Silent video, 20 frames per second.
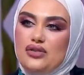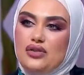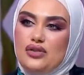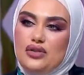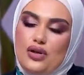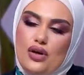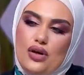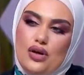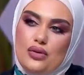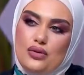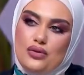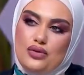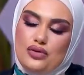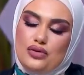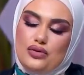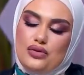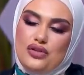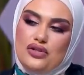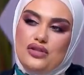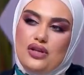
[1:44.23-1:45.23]
know
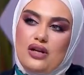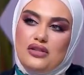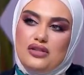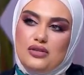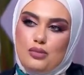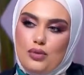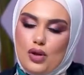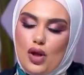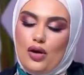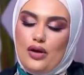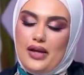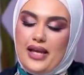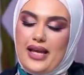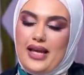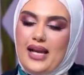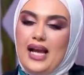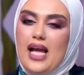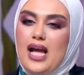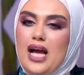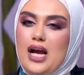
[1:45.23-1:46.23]
to start
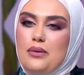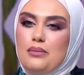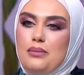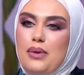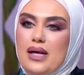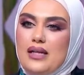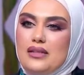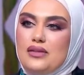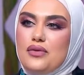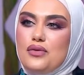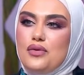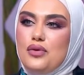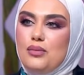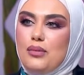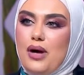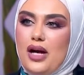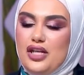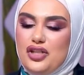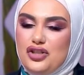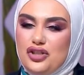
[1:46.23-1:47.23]
blogging. But through
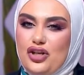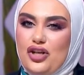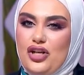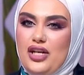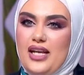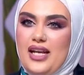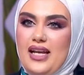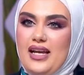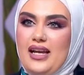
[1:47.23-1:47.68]
my journey,